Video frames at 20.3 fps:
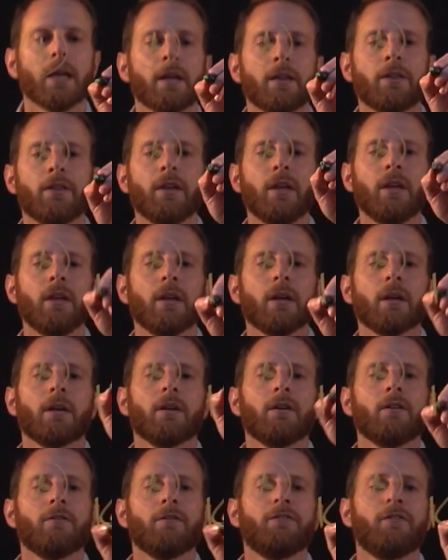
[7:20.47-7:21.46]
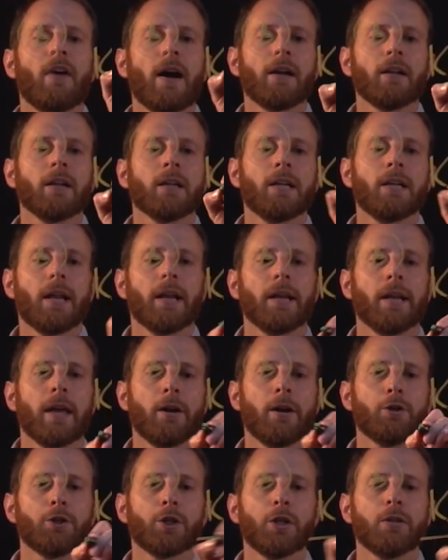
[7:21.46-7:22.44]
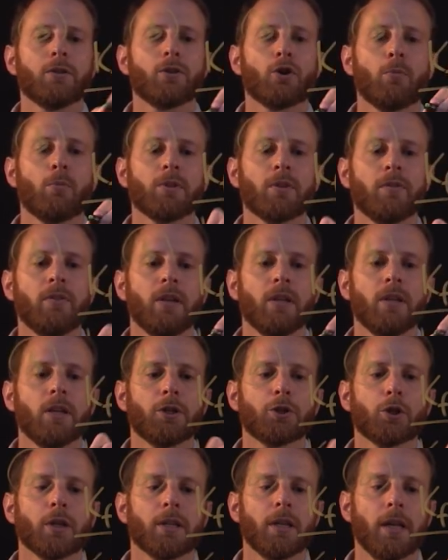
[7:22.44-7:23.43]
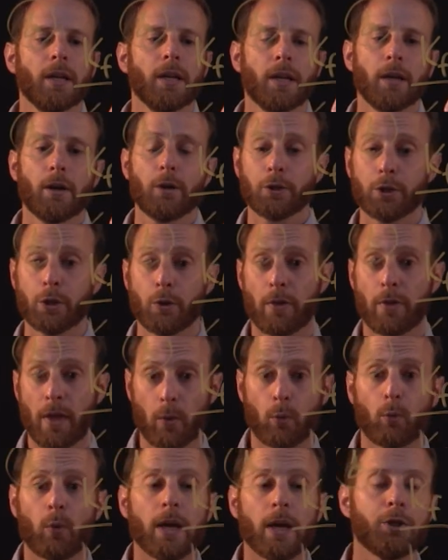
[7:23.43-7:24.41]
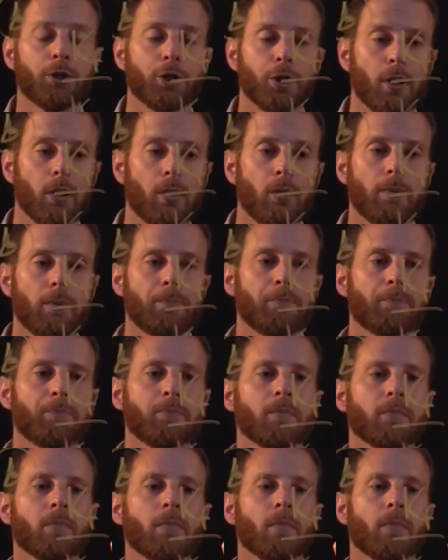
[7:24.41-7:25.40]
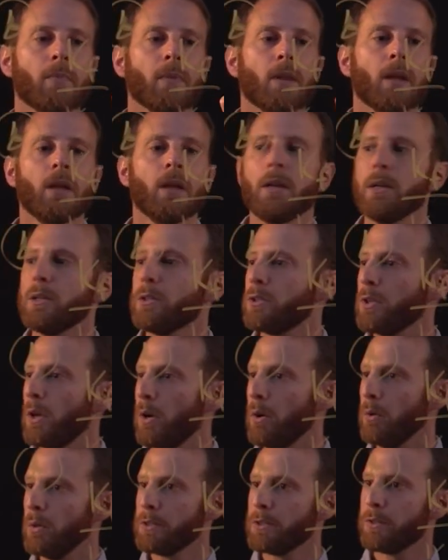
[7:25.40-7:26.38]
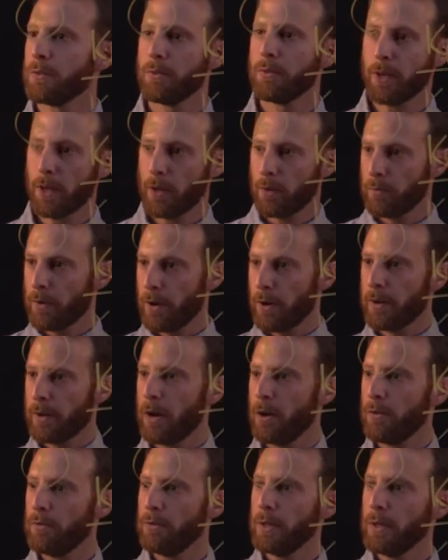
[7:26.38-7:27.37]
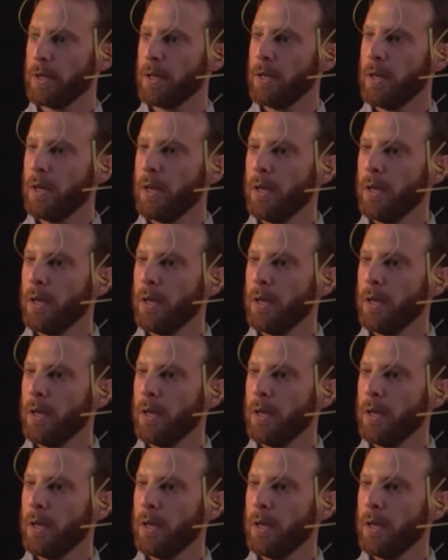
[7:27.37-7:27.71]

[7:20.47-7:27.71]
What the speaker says: The final kinetic energy in terms of the initial kinetic energy, or that ratio. So let's think very carefully.